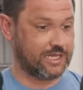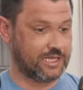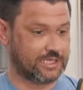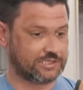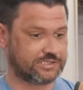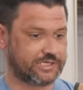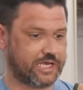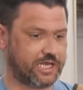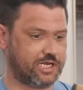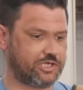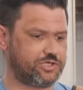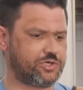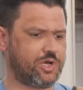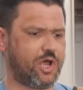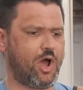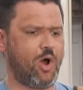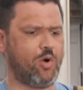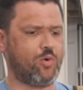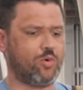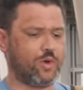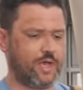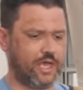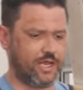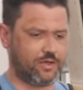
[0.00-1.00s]
Let's get into it.
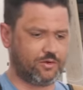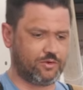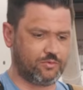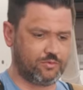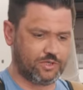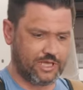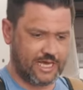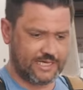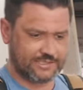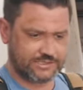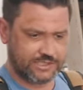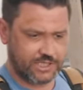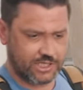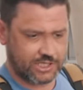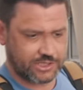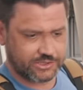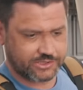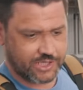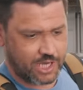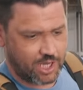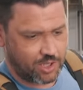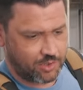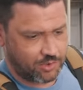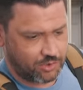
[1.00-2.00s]
Oh, and last thing
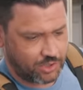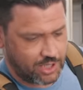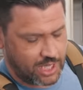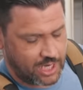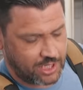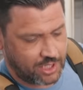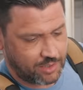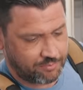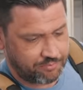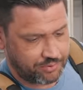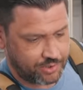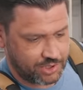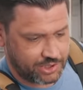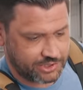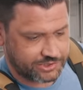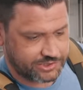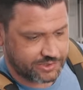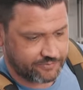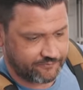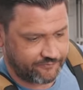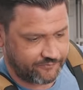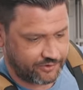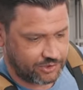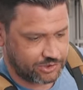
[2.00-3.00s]
is I'll end up putting
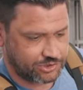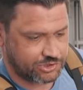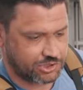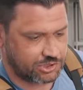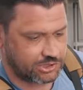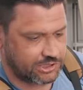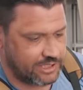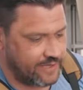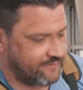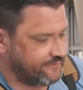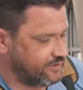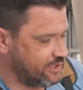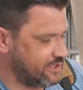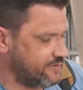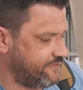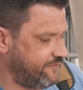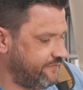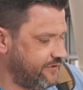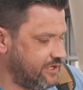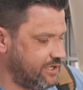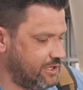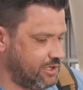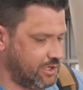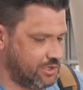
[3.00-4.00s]
some furniture leveling
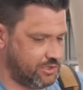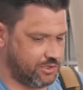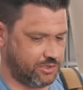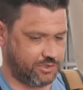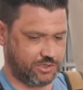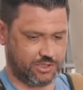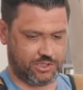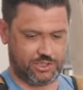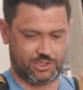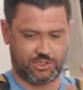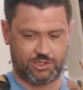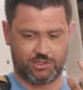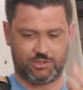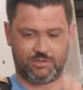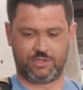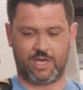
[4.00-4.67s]
feet under the